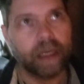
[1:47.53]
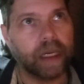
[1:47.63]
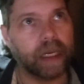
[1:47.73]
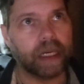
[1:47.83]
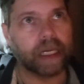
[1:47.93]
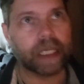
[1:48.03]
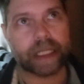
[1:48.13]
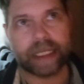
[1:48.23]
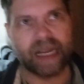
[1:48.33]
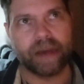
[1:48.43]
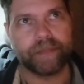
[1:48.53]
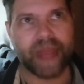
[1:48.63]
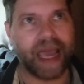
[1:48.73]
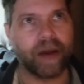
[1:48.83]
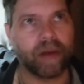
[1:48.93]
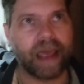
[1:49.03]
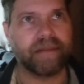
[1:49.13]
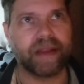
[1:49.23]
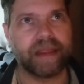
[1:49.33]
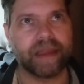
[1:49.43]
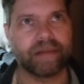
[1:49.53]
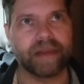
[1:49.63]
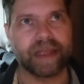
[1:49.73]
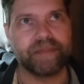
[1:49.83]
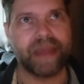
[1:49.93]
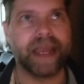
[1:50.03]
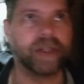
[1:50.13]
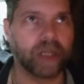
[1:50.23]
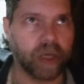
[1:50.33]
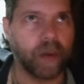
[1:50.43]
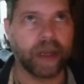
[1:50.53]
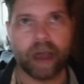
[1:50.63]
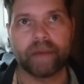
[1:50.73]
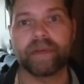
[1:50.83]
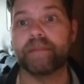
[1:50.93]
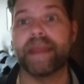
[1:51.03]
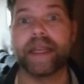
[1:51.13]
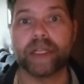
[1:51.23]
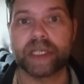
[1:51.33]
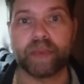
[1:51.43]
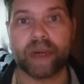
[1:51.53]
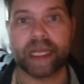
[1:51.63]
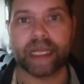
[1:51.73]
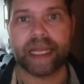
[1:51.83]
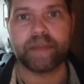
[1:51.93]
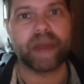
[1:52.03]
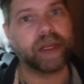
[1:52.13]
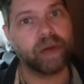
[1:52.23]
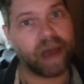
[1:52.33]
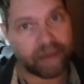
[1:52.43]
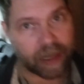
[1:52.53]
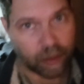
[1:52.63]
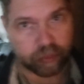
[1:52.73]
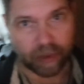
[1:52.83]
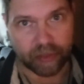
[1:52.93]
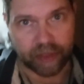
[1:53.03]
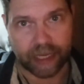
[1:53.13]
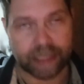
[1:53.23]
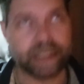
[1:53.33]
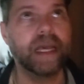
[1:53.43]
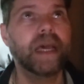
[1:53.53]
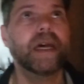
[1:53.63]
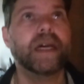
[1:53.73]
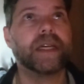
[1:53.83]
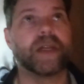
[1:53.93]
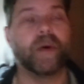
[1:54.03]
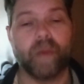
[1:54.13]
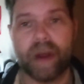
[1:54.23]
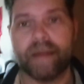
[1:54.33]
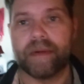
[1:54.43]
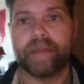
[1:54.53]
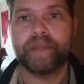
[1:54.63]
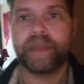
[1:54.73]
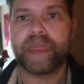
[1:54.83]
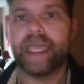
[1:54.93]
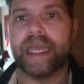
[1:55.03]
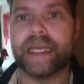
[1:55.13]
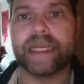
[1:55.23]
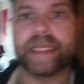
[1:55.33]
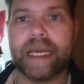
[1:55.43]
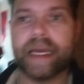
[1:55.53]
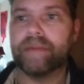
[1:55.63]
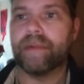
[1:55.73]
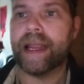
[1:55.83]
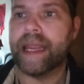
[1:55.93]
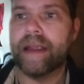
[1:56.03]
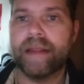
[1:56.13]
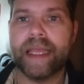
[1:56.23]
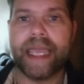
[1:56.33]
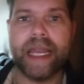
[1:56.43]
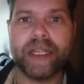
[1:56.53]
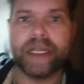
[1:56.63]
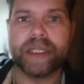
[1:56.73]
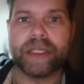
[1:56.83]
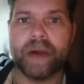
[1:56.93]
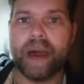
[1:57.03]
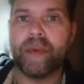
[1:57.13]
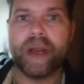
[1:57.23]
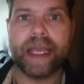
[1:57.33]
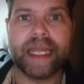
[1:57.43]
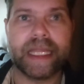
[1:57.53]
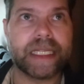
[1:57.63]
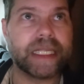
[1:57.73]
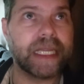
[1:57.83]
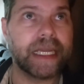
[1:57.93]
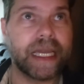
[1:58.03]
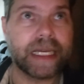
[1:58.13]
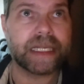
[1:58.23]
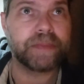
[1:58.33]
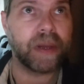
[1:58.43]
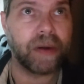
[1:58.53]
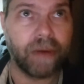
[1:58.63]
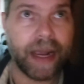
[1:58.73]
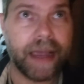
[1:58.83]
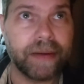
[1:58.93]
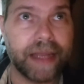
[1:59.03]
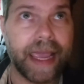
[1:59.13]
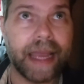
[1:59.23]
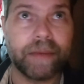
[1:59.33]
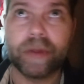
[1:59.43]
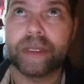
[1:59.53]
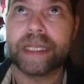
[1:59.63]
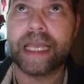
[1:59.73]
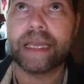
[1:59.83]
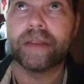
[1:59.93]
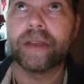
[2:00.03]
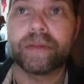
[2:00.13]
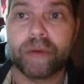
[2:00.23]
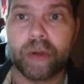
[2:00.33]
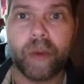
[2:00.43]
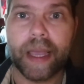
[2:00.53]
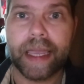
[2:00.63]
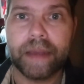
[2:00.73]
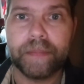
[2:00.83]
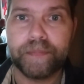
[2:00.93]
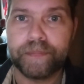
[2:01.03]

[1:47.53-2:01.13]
I don't have anything really major going on for major spring cleaning, but I do have a couple of things. So one of them is right here in the kitchen. So I'm going to get this thing spun around and we'll take a look real quick.